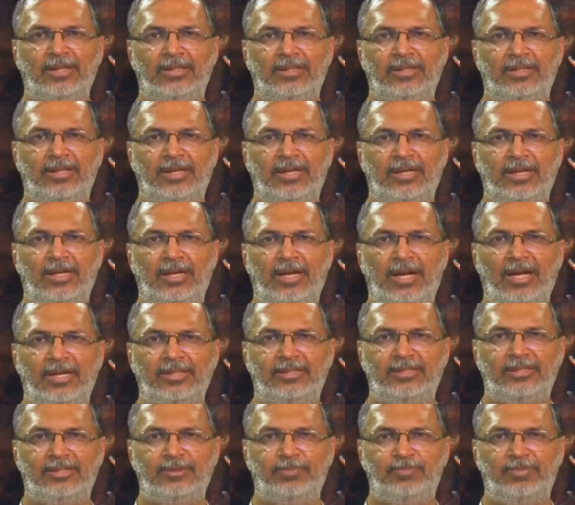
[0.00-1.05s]
the
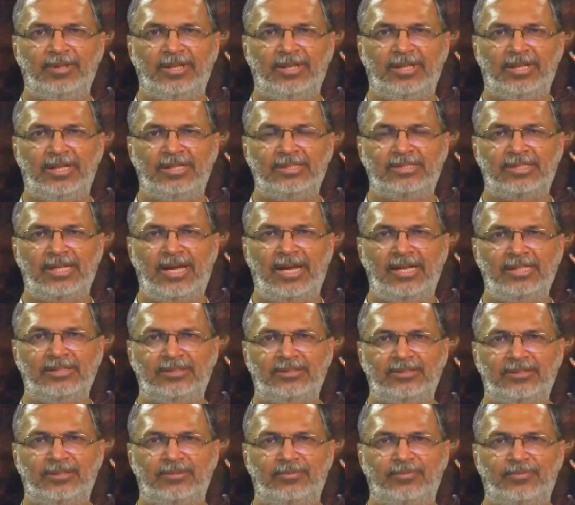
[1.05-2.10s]
typical
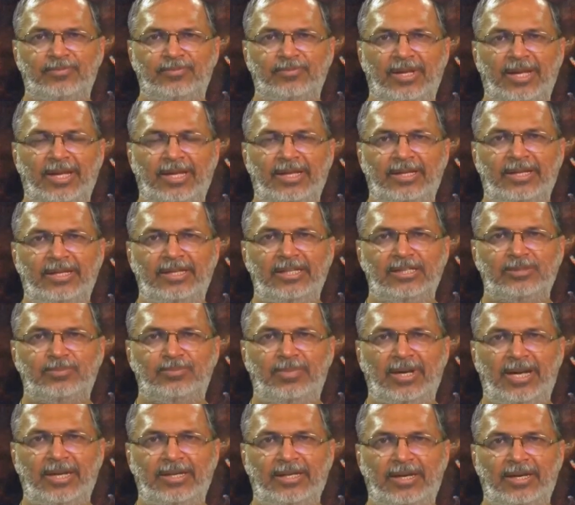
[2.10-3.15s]
size of the airy disk
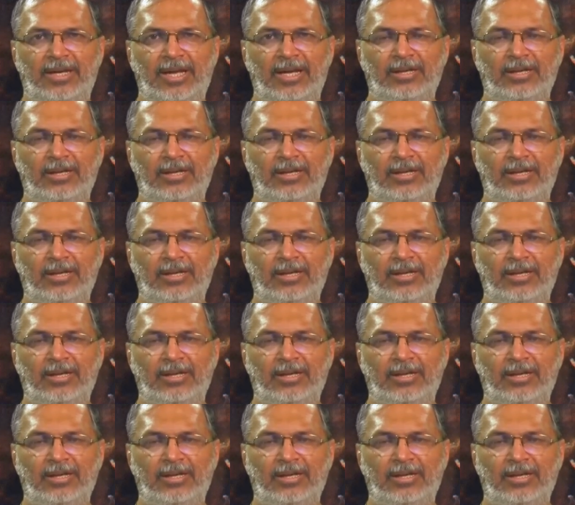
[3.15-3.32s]
pattern,